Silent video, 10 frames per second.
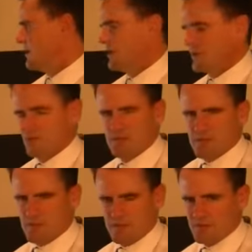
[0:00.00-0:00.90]
It's
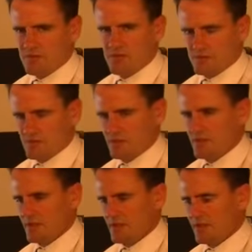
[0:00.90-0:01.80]
probably an
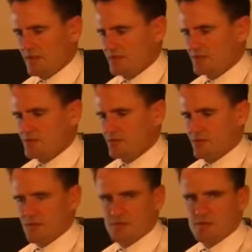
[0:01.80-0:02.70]
untrusted and
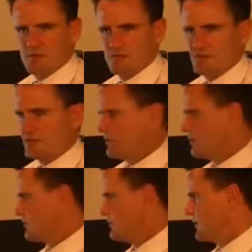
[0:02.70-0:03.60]
certainly a not secure
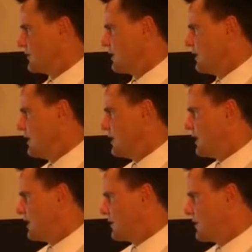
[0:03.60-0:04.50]
website.
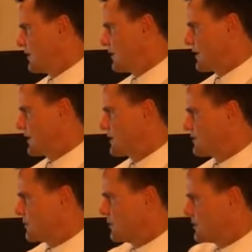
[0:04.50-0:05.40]
Many
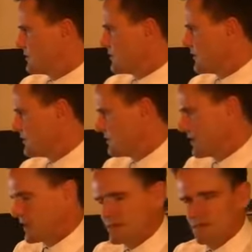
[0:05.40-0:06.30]
authentication requests are based around
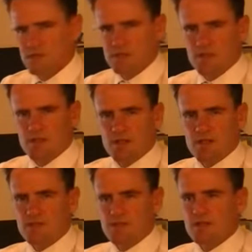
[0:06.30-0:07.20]
accessing
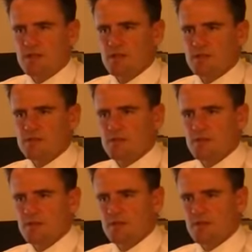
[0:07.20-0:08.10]
login details.
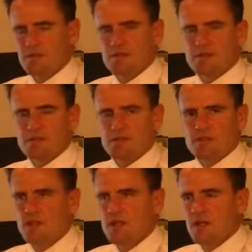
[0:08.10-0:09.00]
I mean, let's face it,
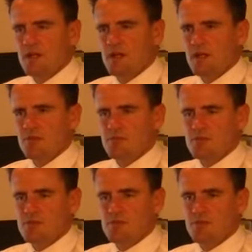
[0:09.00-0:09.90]

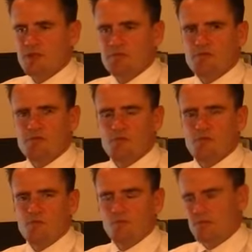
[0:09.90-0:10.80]
you normally have a
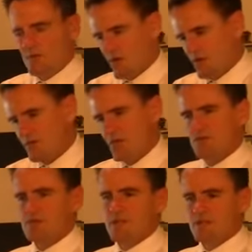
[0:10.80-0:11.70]
form of
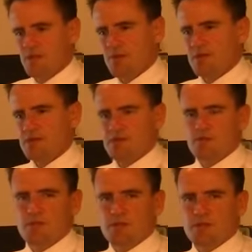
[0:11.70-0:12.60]
content going
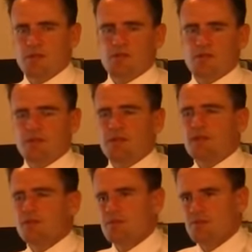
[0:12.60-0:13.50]
somewhere. You don't fill it
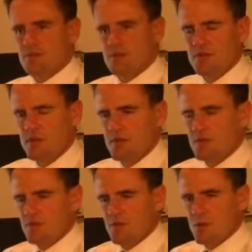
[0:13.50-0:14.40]
out just for
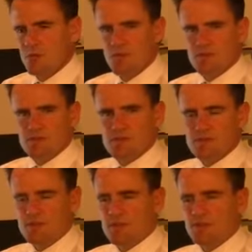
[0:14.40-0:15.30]
no purpose
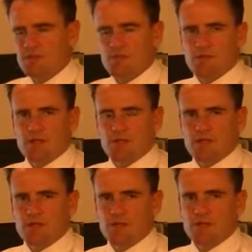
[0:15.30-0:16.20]
these days. It's probably going
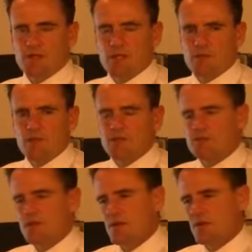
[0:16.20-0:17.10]
into a database
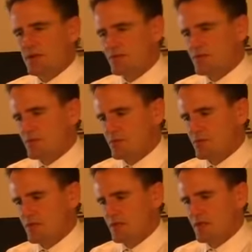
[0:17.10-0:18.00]
or going
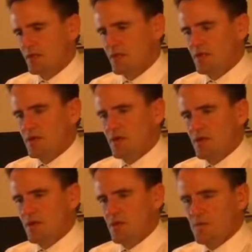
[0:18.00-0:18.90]
into
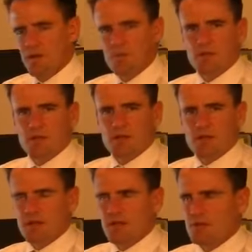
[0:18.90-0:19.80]
open up
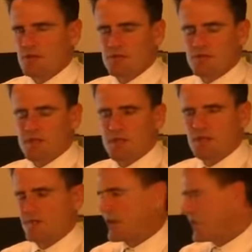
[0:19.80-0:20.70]
a user account
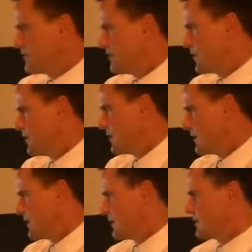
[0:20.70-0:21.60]
and further
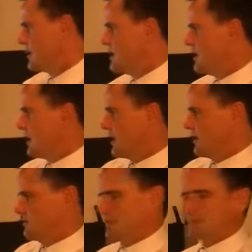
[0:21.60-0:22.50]
details.
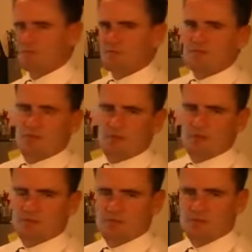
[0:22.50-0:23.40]

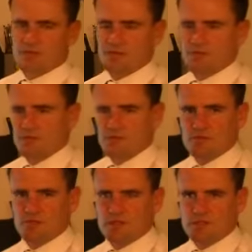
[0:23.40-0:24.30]
Financial institutions,
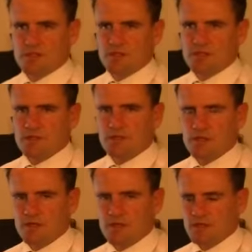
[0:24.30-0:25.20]
obviously
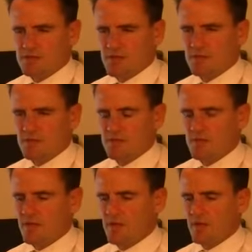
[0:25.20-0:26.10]
a great example, and
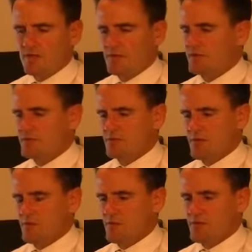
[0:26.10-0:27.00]
I
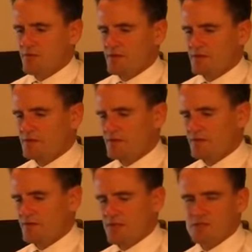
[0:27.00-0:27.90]
wouldn't think there's a
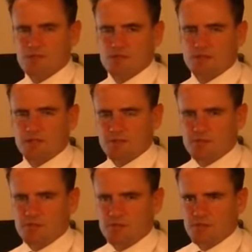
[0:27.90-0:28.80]
financial
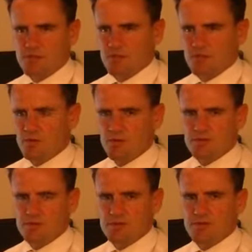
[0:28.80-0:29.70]
institution in the world that
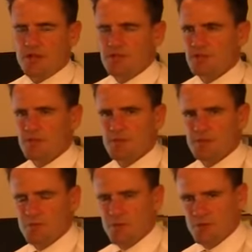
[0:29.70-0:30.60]
would use the
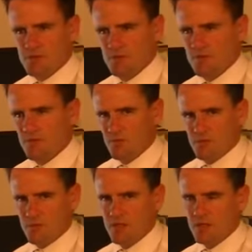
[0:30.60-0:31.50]
HTTP protocol
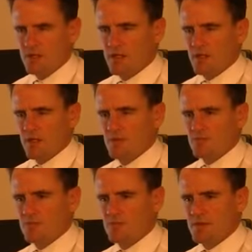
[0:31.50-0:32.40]
for
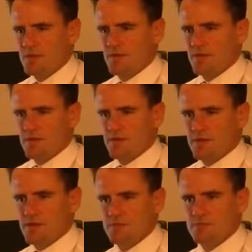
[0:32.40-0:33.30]

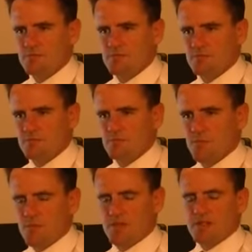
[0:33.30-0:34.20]
their
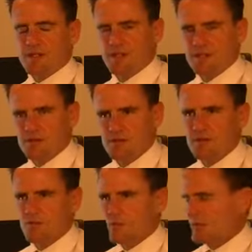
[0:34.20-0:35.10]
authenticated
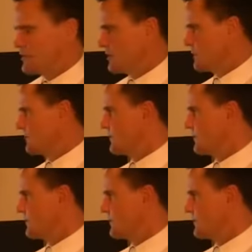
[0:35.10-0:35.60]
website.